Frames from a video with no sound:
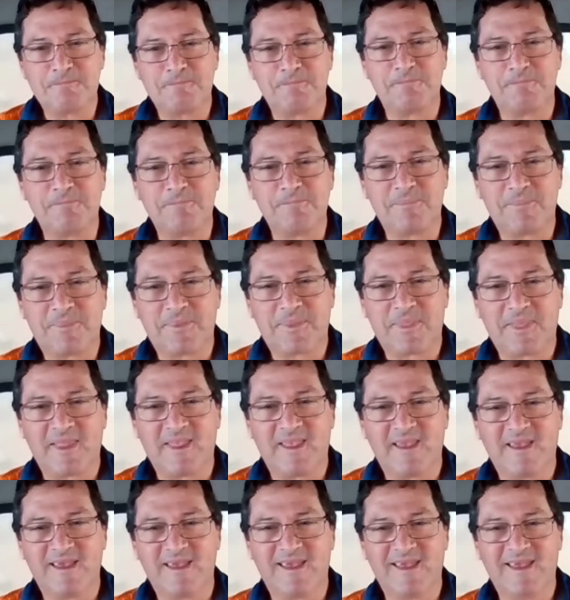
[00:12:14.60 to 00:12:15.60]

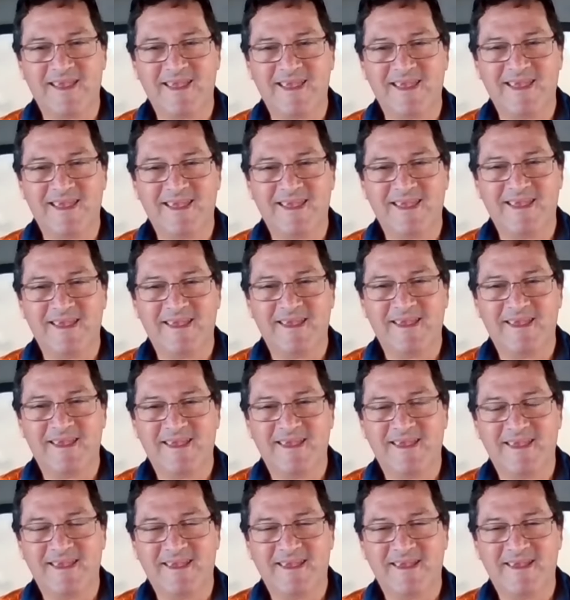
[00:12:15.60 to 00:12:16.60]

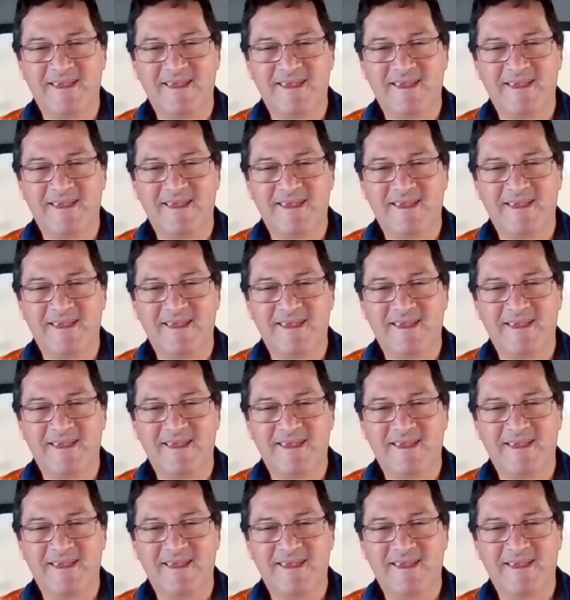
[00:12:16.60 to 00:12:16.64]
(no one is talking)